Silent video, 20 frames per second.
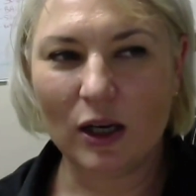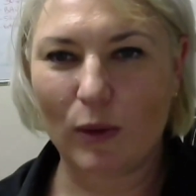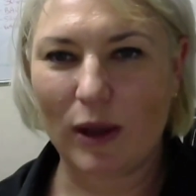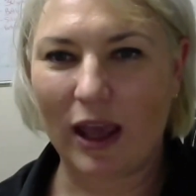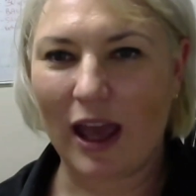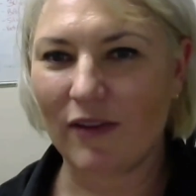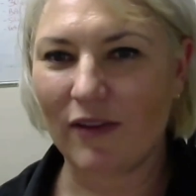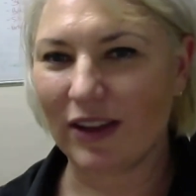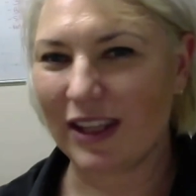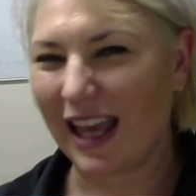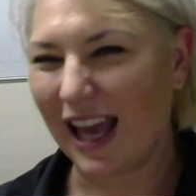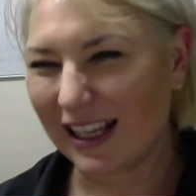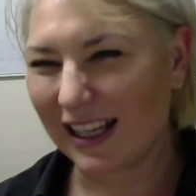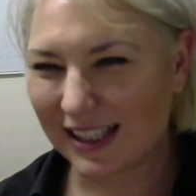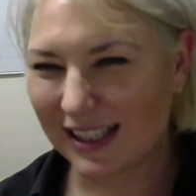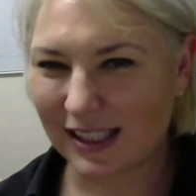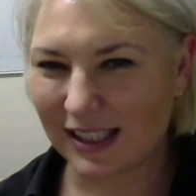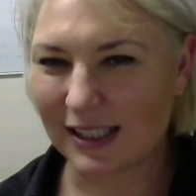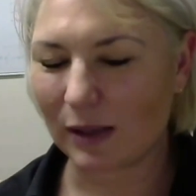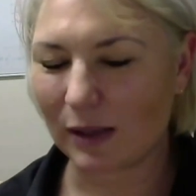We have
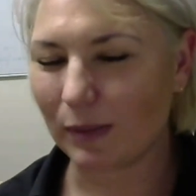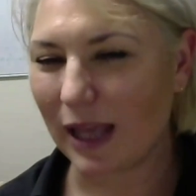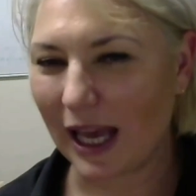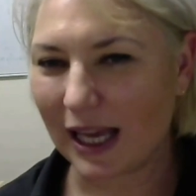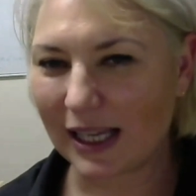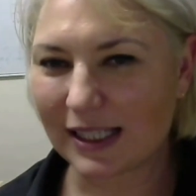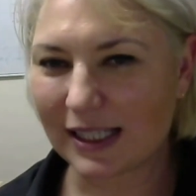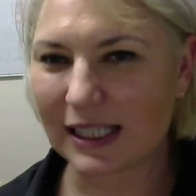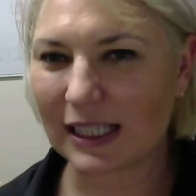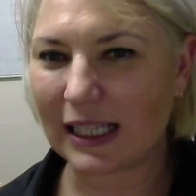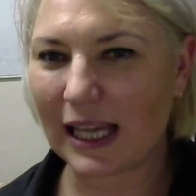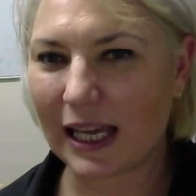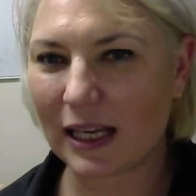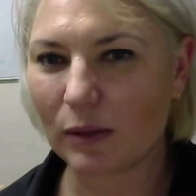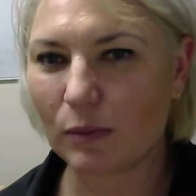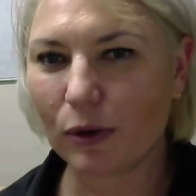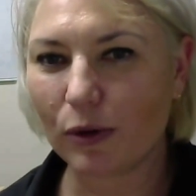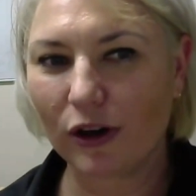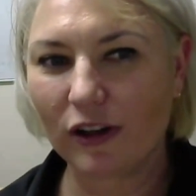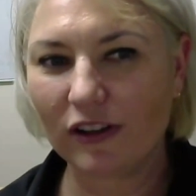some
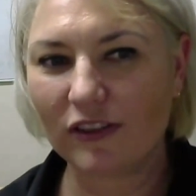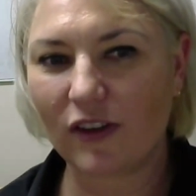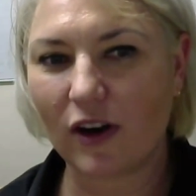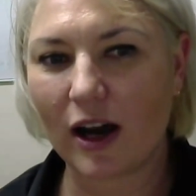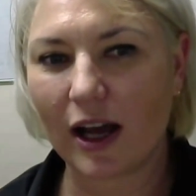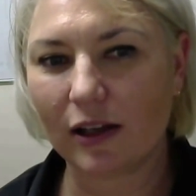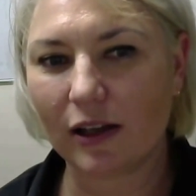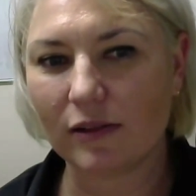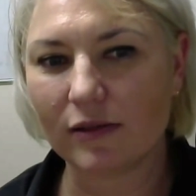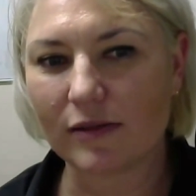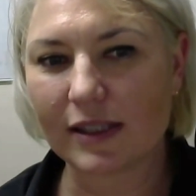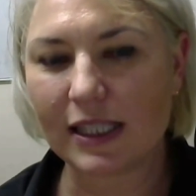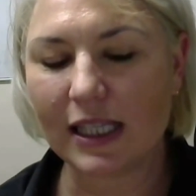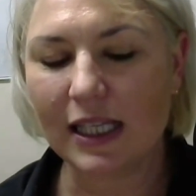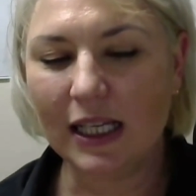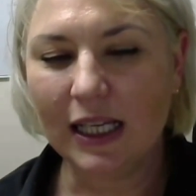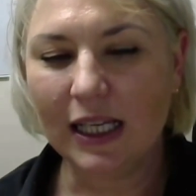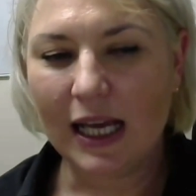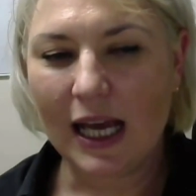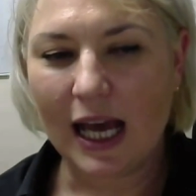castellated profiles
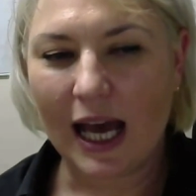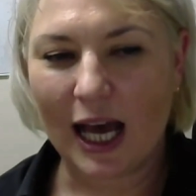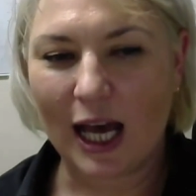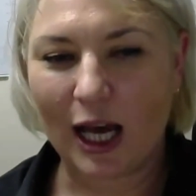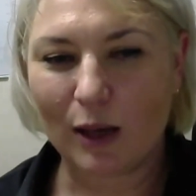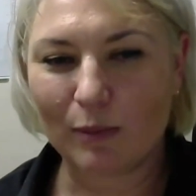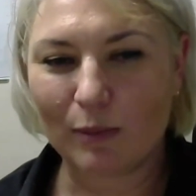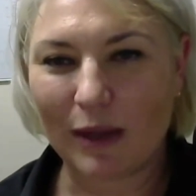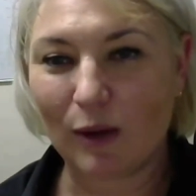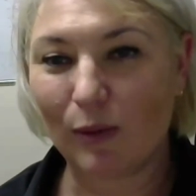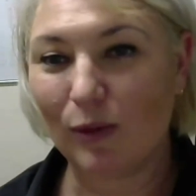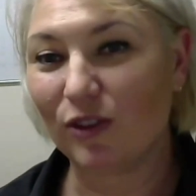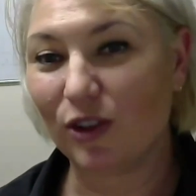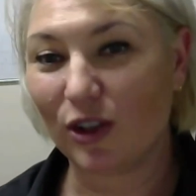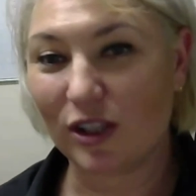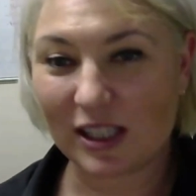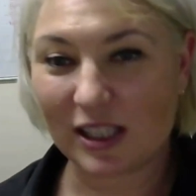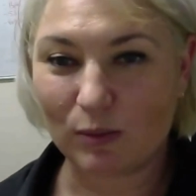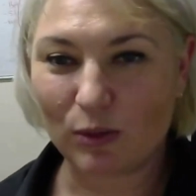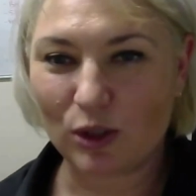and we've
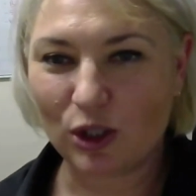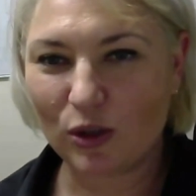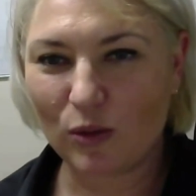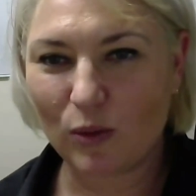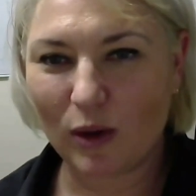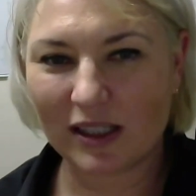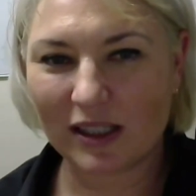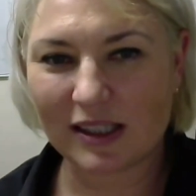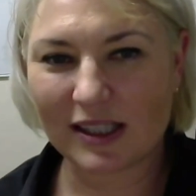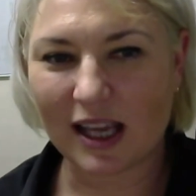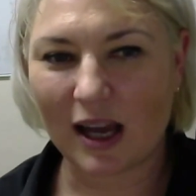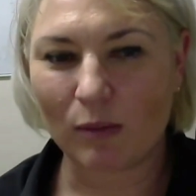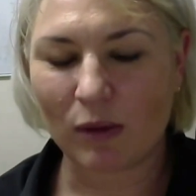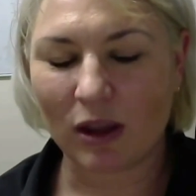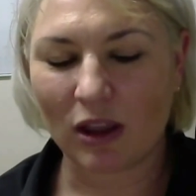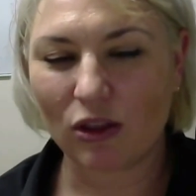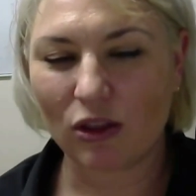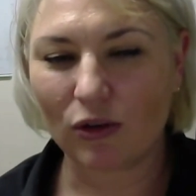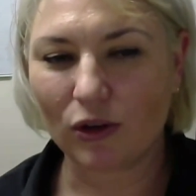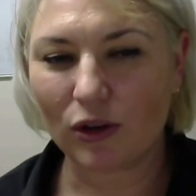got some new ones
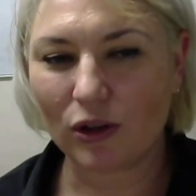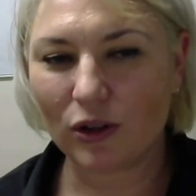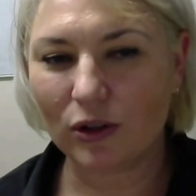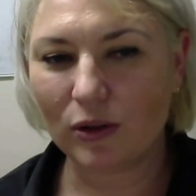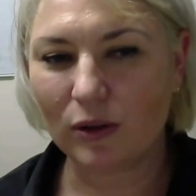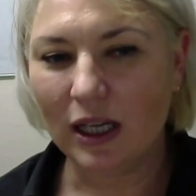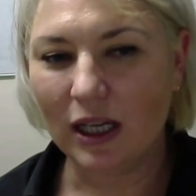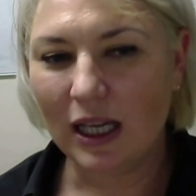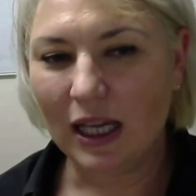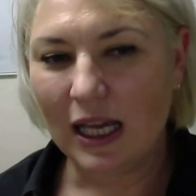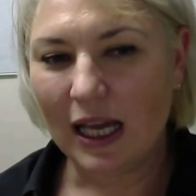coming through.